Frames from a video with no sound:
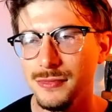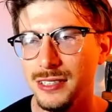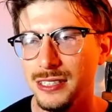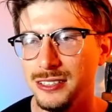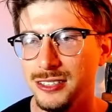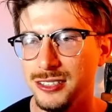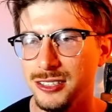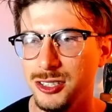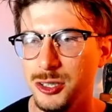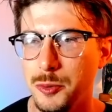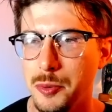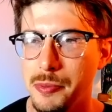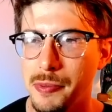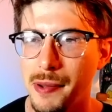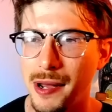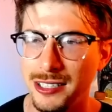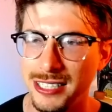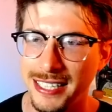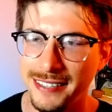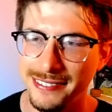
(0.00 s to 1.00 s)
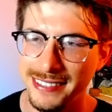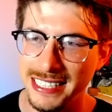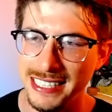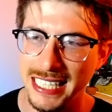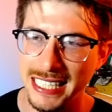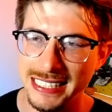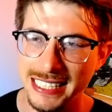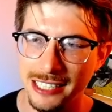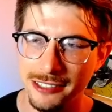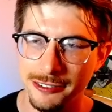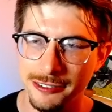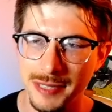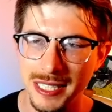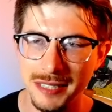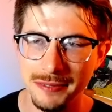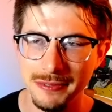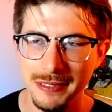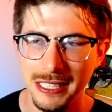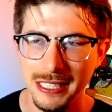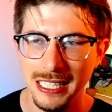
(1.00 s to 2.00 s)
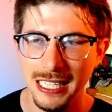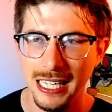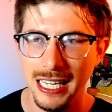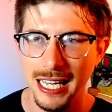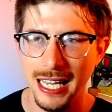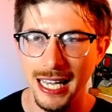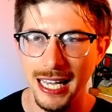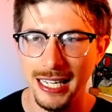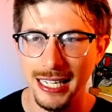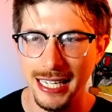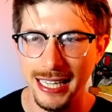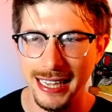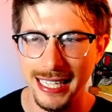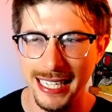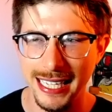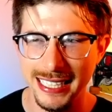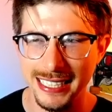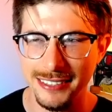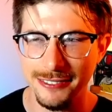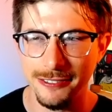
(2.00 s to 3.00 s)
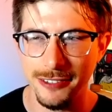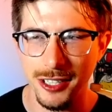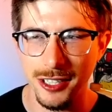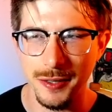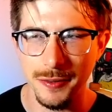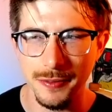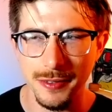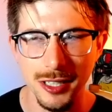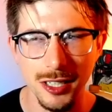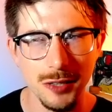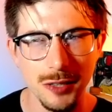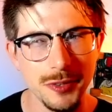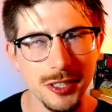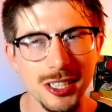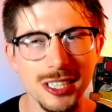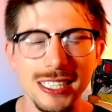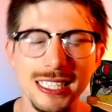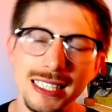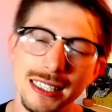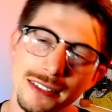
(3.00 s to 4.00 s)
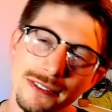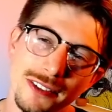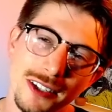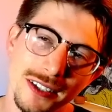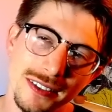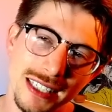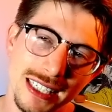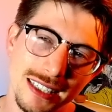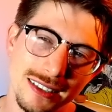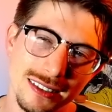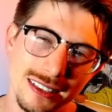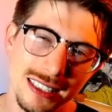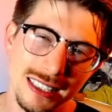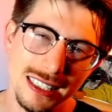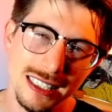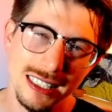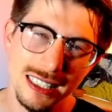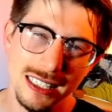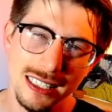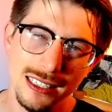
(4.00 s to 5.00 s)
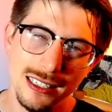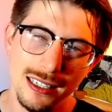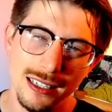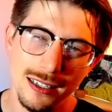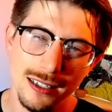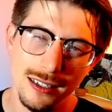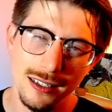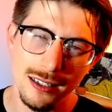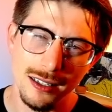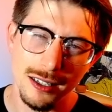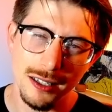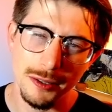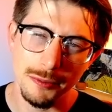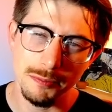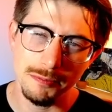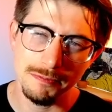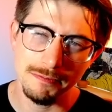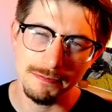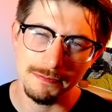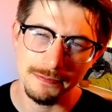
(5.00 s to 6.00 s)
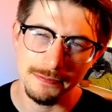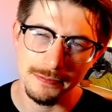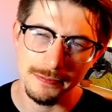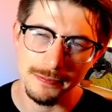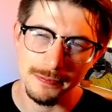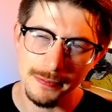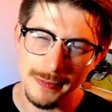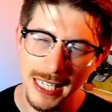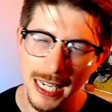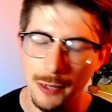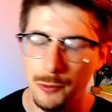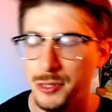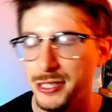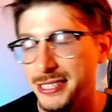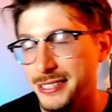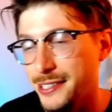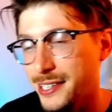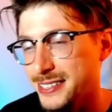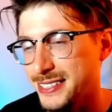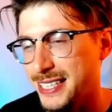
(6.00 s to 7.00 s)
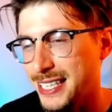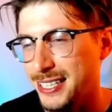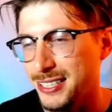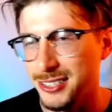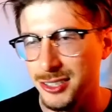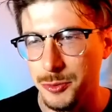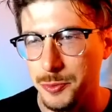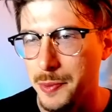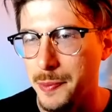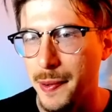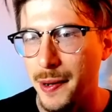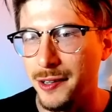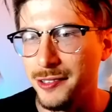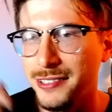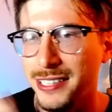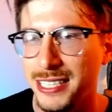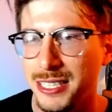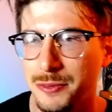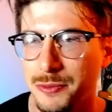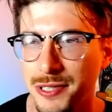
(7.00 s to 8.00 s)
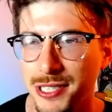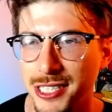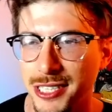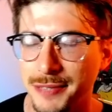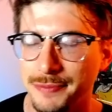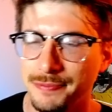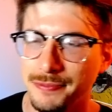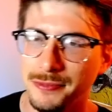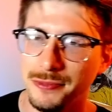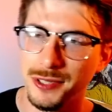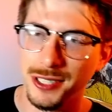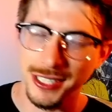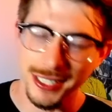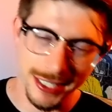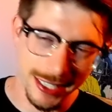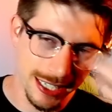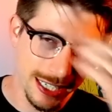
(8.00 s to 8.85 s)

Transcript: The superpower definitely takes out from here, and I think I can farm. Nope, they're going to get the farm down. Yeah, we're still outside of superpower range. We're good. We're good.